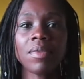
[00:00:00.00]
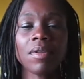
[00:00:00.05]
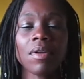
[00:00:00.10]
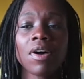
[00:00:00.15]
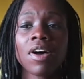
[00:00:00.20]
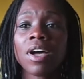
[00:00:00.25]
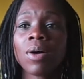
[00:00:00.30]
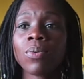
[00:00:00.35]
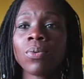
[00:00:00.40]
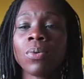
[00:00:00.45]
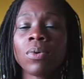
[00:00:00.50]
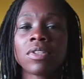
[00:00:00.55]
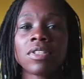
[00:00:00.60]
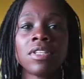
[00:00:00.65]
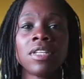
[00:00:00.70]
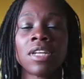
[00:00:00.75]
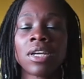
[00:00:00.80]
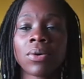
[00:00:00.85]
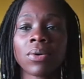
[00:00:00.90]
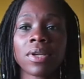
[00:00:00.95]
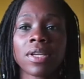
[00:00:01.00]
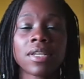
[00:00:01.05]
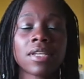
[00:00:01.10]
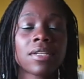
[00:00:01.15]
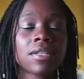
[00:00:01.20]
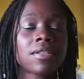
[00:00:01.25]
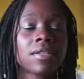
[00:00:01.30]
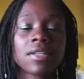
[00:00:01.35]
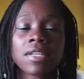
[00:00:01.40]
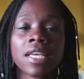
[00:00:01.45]
I will, you know,
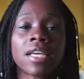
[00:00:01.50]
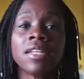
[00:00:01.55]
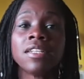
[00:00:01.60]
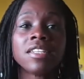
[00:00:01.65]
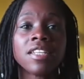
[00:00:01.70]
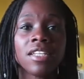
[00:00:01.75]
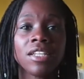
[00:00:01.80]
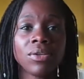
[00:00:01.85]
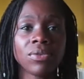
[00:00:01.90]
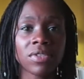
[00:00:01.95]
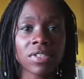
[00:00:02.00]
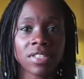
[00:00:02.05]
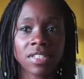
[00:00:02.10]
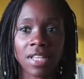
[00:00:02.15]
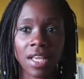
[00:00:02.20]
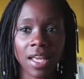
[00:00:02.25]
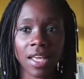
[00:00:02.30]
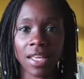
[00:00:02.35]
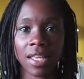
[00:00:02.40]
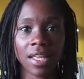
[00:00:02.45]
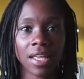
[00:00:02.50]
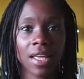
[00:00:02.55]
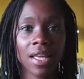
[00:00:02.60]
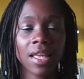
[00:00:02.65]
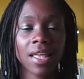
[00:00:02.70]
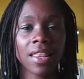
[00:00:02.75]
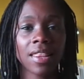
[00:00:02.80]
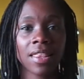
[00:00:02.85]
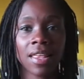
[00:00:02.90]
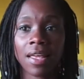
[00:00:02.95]
continue to say
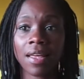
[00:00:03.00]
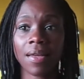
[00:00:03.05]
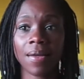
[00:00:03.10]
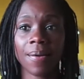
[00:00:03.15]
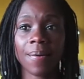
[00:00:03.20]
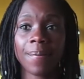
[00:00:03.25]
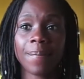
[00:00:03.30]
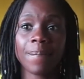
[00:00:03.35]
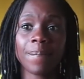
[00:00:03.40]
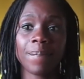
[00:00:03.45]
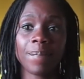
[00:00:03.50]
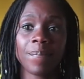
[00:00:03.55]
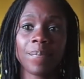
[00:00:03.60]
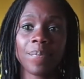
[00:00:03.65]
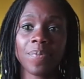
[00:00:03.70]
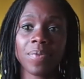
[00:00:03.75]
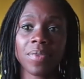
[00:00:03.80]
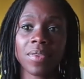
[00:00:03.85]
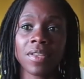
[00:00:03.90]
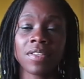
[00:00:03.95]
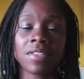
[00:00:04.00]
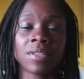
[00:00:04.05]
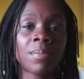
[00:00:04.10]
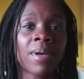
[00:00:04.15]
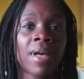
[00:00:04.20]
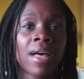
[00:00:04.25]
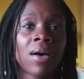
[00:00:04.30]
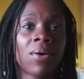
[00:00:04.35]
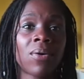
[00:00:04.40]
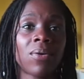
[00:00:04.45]
that it's
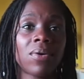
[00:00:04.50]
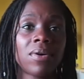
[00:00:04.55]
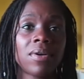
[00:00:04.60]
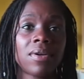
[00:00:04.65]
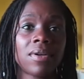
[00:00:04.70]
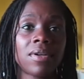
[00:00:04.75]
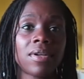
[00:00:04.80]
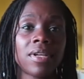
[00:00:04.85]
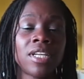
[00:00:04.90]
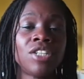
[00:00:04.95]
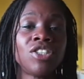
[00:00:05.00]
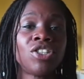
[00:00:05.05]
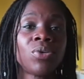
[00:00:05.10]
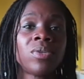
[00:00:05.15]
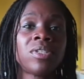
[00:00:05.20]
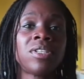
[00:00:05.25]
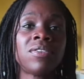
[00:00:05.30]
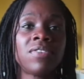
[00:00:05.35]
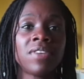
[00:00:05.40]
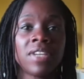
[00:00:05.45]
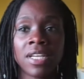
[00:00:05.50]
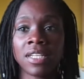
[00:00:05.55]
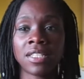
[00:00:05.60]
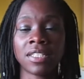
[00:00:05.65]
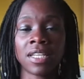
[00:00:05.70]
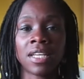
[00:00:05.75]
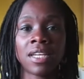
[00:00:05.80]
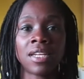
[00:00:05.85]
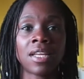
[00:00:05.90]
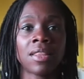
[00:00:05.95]
about intuitive
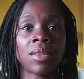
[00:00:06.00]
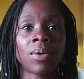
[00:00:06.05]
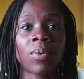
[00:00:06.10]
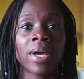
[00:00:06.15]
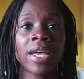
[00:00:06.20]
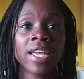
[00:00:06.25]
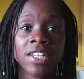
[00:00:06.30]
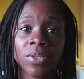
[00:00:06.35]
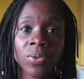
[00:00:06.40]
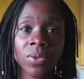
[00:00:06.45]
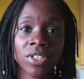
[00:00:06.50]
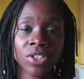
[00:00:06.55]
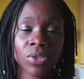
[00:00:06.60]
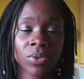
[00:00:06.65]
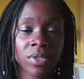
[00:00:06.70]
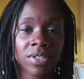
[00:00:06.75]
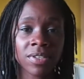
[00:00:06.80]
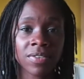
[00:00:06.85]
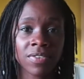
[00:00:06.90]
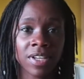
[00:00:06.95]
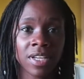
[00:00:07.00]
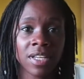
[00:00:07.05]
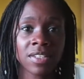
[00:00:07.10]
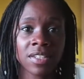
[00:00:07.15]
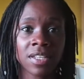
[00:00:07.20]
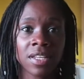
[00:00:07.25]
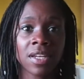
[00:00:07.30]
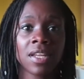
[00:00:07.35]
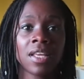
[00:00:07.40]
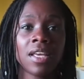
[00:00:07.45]
eating, and the way into intuitive
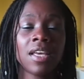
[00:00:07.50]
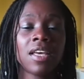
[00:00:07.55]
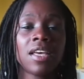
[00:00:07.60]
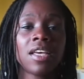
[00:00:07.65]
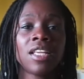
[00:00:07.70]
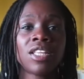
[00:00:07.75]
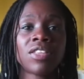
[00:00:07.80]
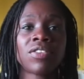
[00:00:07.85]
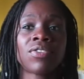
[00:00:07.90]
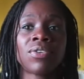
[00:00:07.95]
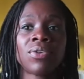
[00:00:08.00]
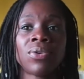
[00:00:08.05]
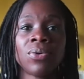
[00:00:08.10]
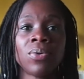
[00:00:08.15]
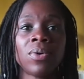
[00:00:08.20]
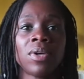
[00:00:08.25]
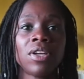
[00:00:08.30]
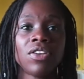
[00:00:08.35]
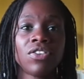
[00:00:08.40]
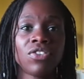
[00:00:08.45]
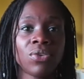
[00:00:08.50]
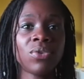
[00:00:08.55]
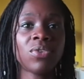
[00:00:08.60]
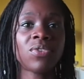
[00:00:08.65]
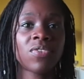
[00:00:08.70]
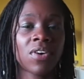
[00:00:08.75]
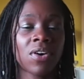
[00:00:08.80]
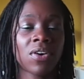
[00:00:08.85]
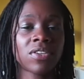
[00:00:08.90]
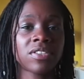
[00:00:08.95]
eating is through juice
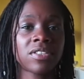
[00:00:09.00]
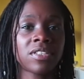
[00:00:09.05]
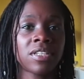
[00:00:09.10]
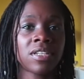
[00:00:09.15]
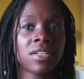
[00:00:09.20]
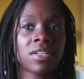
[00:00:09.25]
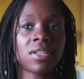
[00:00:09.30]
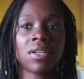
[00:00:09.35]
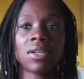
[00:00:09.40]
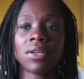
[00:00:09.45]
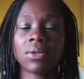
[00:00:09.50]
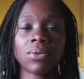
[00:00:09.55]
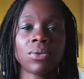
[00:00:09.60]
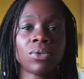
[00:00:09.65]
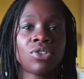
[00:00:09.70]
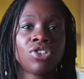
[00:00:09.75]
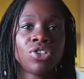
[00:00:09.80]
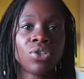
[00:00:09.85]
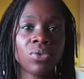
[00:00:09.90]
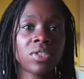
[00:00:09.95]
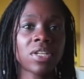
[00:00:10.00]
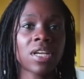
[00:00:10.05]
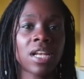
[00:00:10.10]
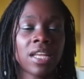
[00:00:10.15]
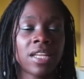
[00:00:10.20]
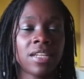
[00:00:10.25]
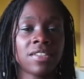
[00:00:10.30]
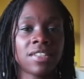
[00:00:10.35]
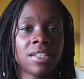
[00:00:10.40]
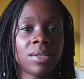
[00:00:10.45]
fasting or juice
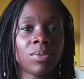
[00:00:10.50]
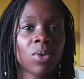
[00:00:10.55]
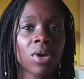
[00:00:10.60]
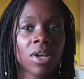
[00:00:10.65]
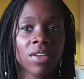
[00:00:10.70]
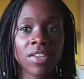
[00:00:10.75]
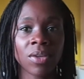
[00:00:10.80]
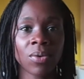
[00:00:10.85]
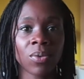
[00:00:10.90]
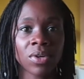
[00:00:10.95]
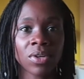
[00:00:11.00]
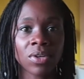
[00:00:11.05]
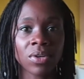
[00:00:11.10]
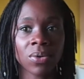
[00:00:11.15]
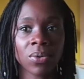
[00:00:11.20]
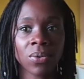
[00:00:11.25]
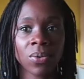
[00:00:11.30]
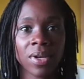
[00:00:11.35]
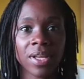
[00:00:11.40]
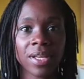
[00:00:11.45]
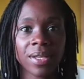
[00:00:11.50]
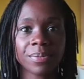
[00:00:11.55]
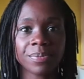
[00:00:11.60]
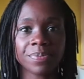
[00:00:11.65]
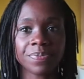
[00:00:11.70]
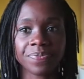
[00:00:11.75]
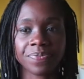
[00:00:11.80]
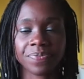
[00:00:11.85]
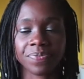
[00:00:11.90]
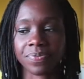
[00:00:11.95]
cleansing, whatever you want to call it.
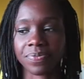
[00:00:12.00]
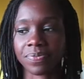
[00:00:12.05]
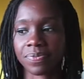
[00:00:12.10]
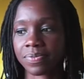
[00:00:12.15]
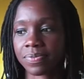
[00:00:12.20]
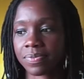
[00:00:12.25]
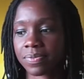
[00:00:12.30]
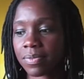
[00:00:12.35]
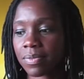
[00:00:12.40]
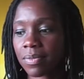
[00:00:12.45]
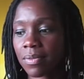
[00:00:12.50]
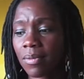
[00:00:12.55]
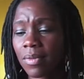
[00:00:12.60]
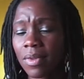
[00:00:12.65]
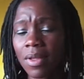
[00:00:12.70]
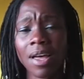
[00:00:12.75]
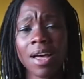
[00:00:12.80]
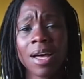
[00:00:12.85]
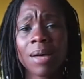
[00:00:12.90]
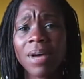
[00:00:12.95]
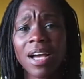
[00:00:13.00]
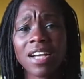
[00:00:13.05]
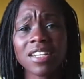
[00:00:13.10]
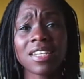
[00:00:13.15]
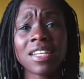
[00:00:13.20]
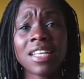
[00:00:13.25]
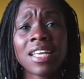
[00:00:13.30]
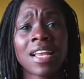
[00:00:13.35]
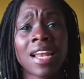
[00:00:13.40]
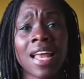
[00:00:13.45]
I'm
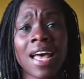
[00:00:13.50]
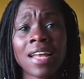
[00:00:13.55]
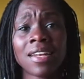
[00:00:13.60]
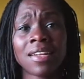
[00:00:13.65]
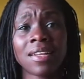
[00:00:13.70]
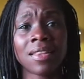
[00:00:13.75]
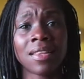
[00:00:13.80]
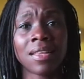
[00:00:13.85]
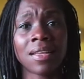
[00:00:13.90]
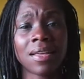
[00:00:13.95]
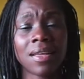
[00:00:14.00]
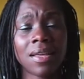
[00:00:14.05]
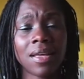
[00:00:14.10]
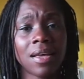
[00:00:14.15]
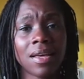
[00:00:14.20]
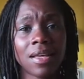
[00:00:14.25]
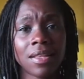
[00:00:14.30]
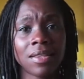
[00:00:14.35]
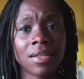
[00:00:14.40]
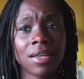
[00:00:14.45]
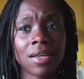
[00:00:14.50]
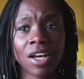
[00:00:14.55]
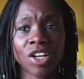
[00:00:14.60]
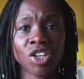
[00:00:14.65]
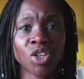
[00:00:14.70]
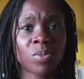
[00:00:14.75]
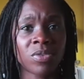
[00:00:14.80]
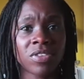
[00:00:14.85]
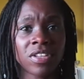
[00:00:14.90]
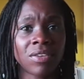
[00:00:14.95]
actually glad that the
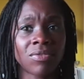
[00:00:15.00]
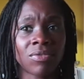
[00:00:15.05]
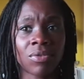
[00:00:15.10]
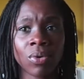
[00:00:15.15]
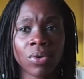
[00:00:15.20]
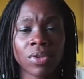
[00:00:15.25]
100% raw